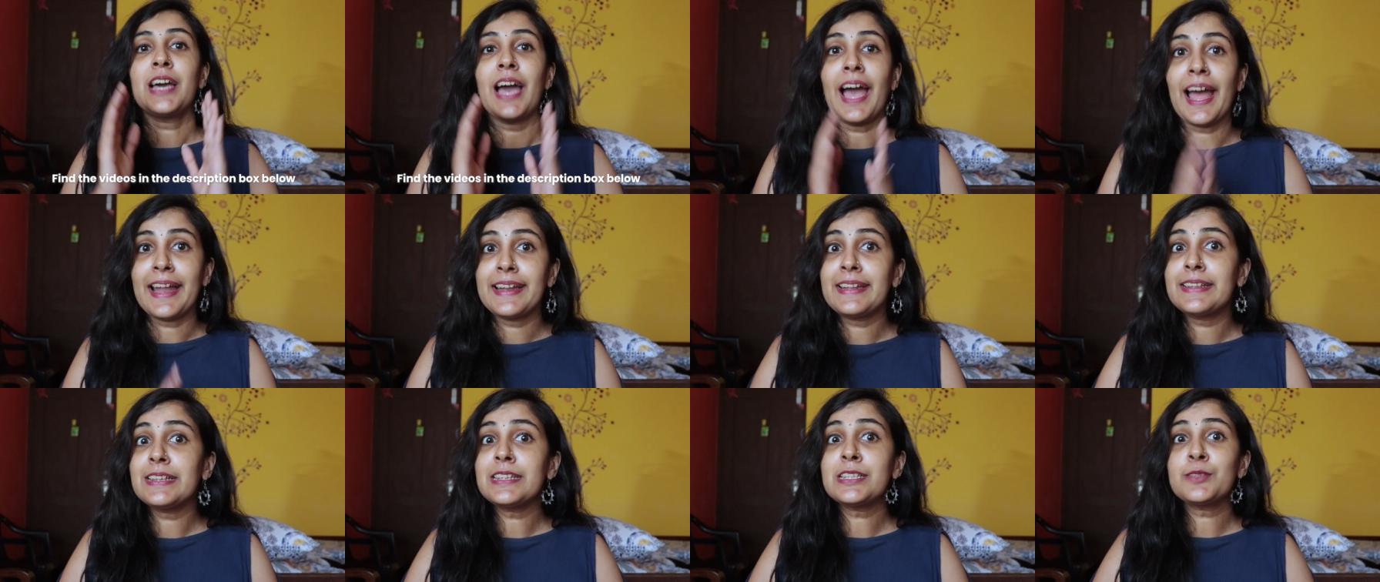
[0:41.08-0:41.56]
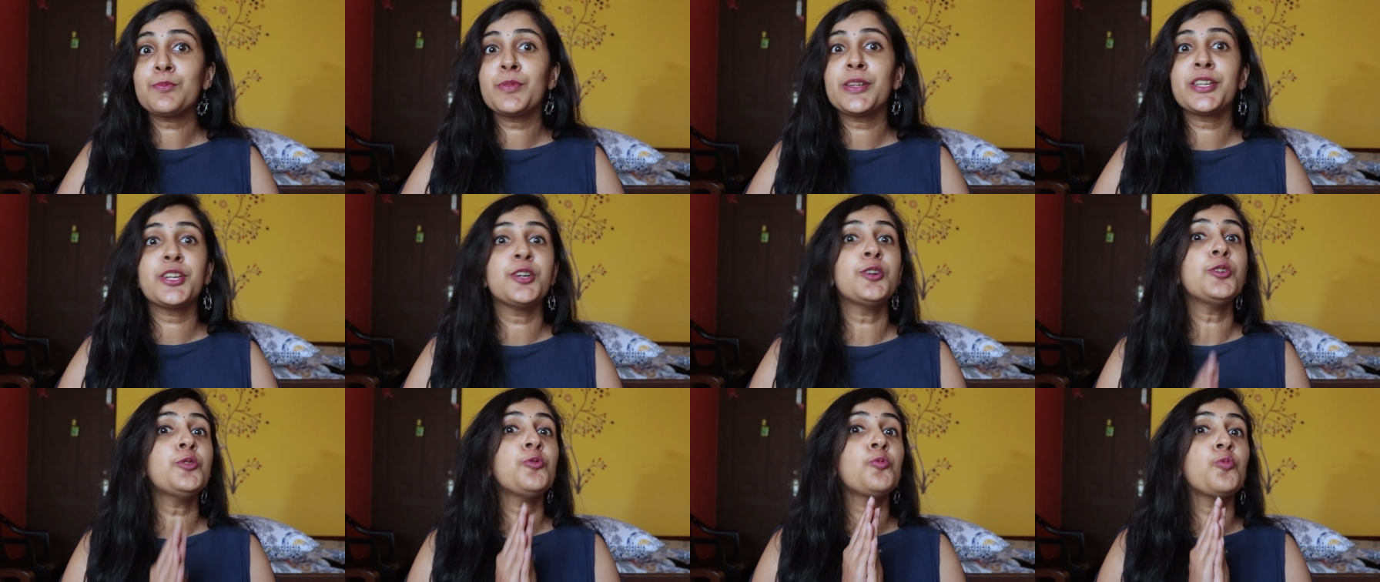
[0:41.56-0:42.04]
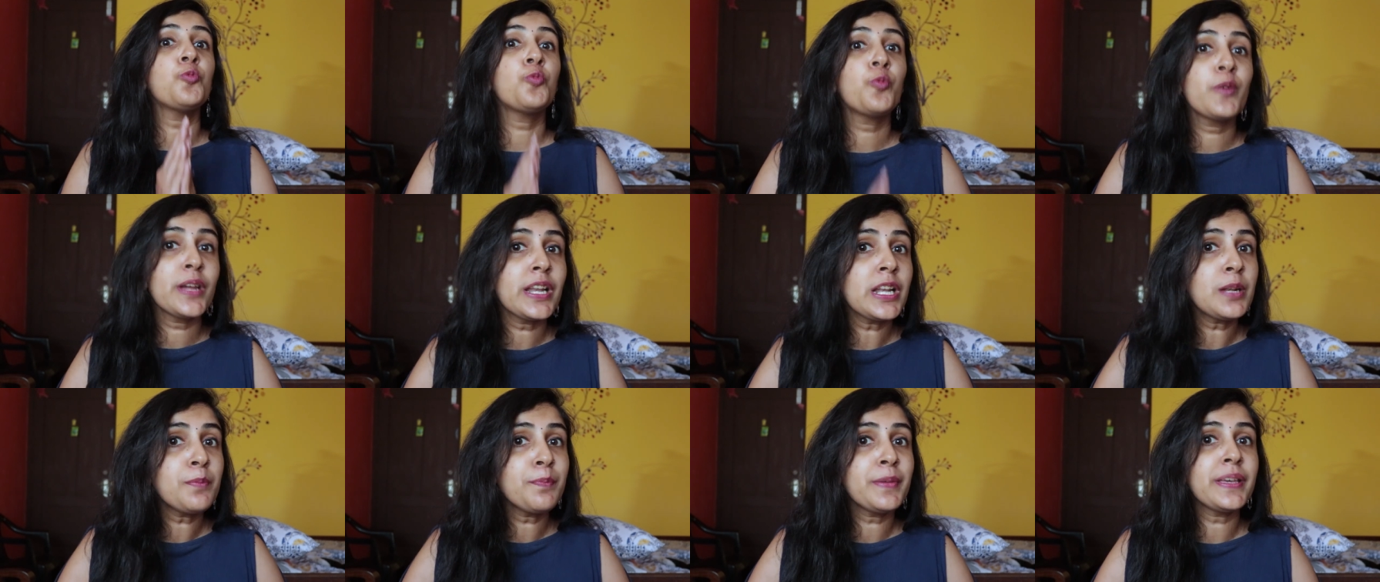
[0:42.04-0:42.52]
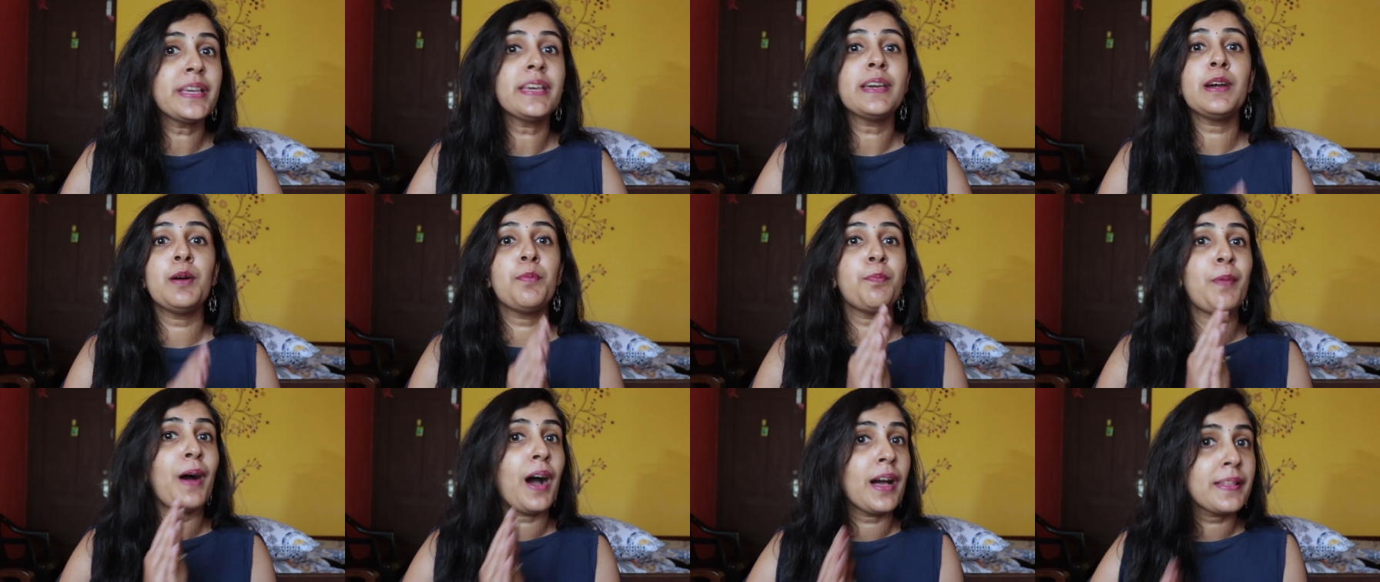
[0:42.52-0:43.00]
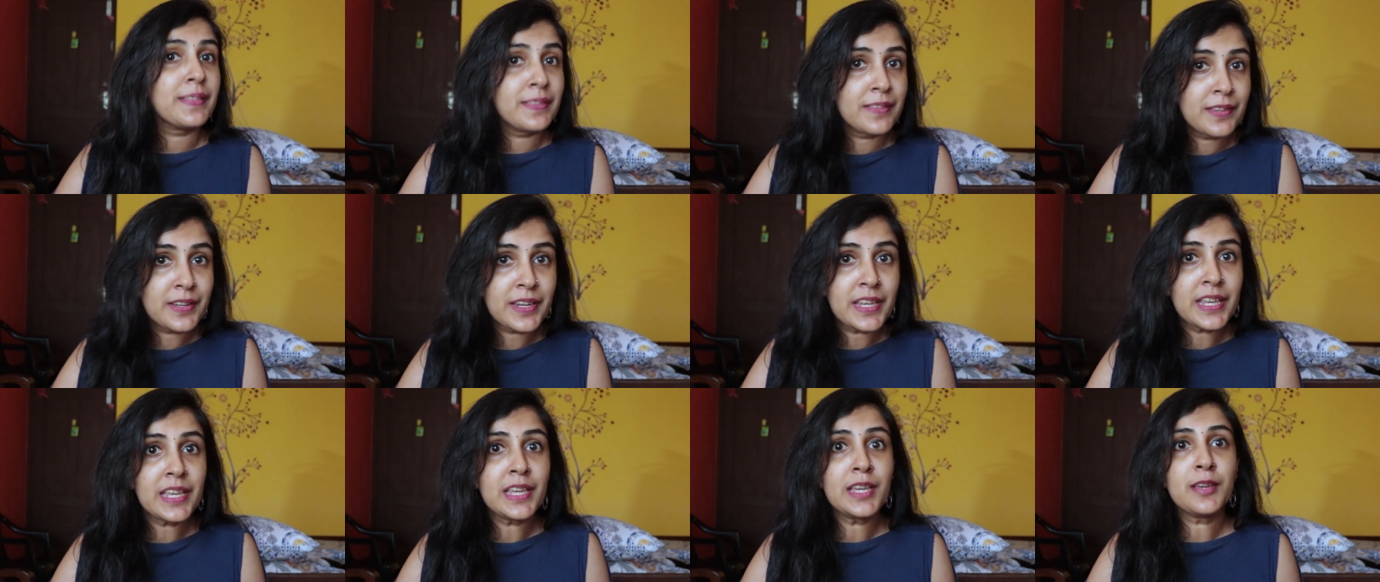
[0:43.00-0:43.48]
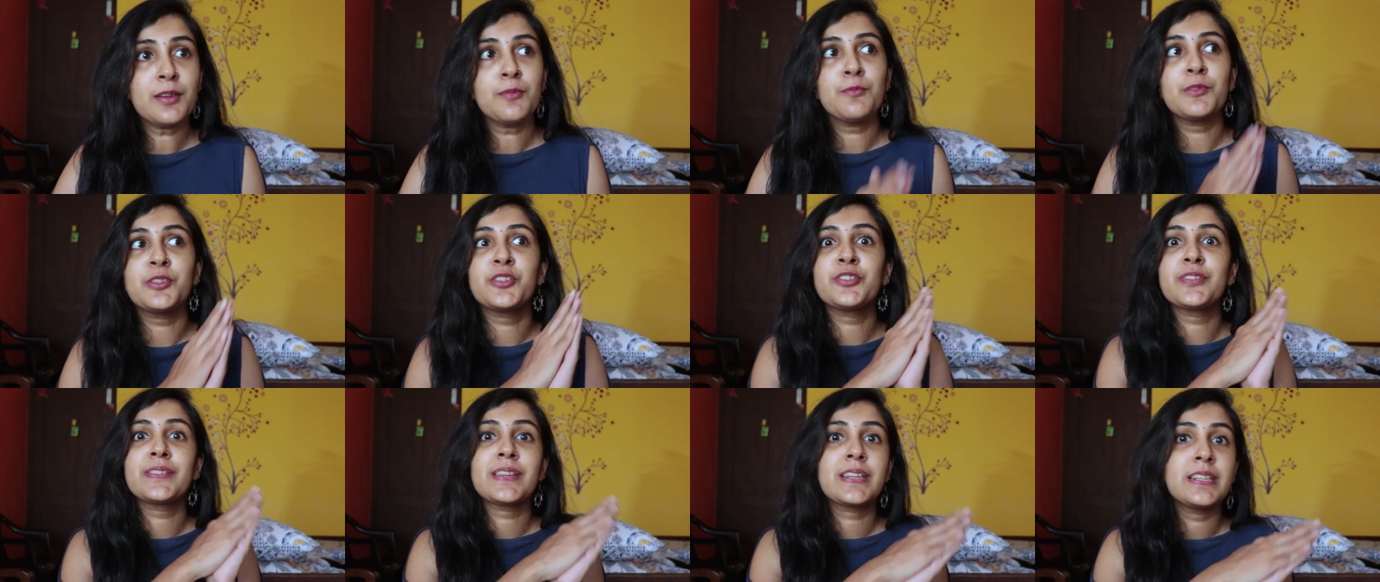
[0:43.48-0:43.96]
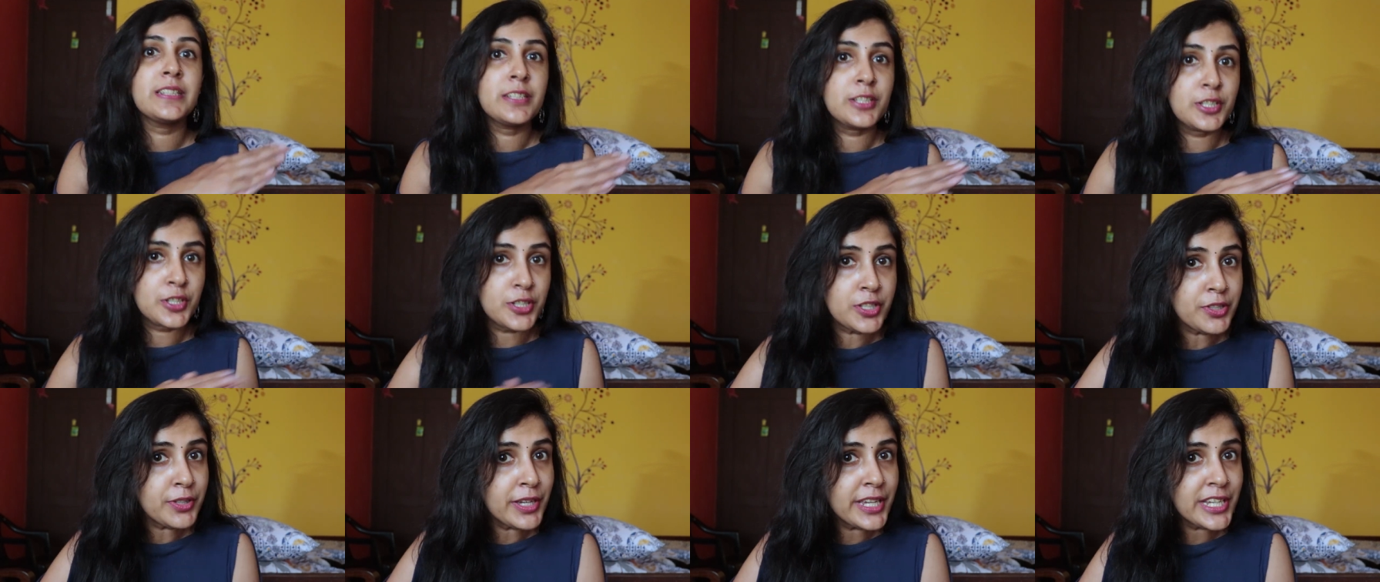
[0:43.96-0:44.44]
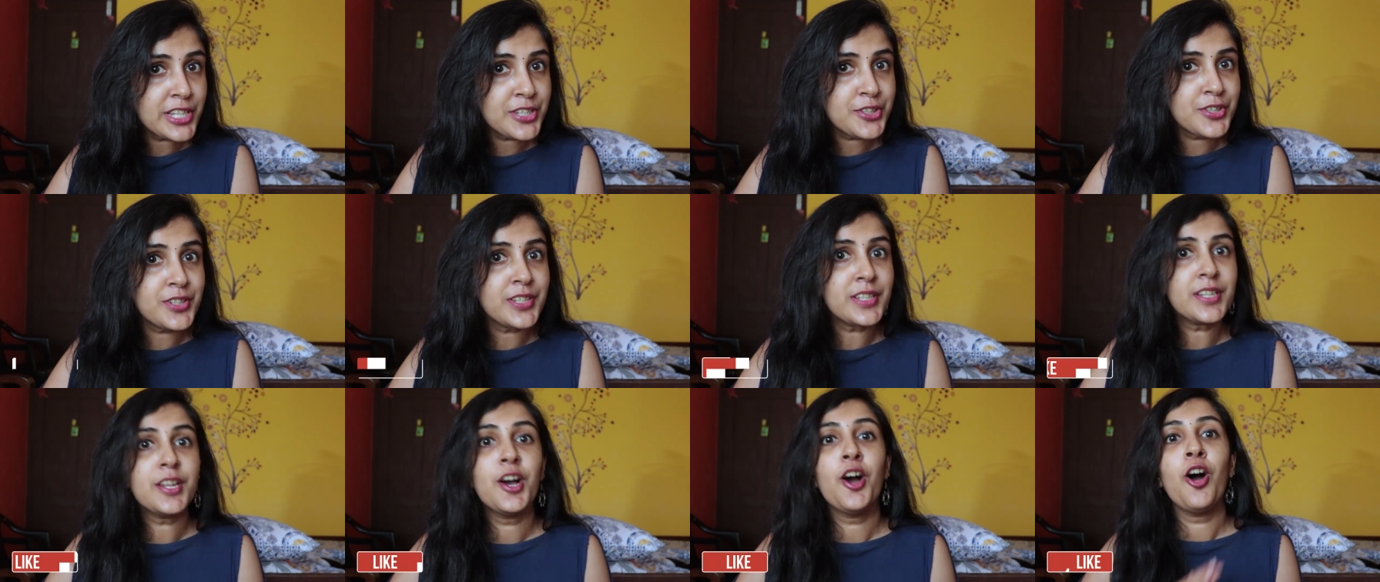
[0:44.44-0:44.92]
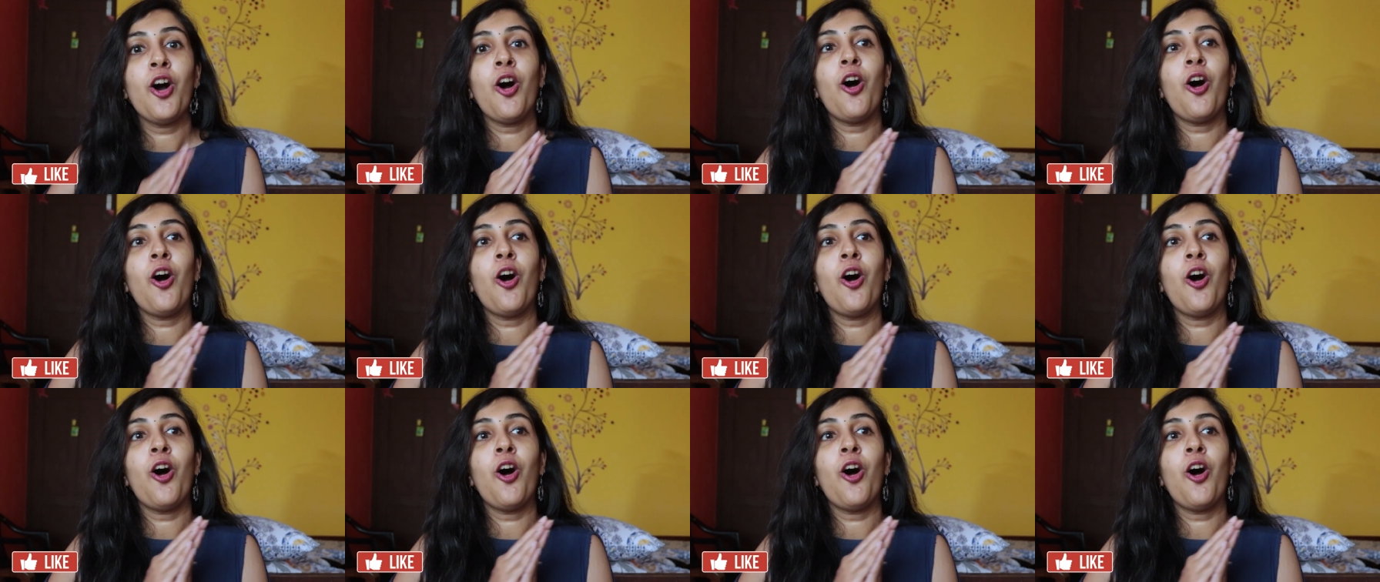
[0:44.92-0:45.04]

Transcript: and this video will be a part 3 which is a continuation